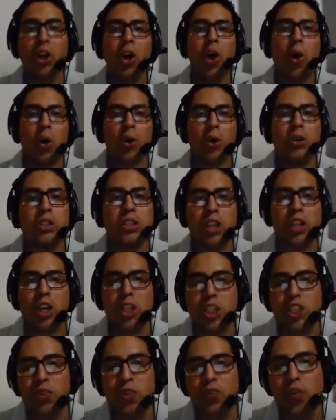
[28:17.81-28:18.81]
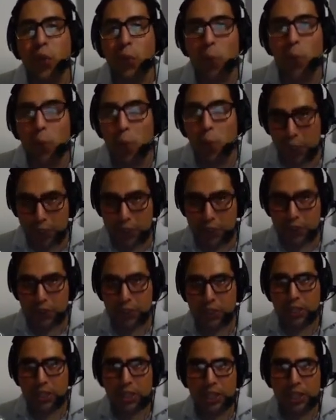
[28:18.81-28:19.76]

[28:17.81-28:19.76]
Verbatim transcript: or searching for words.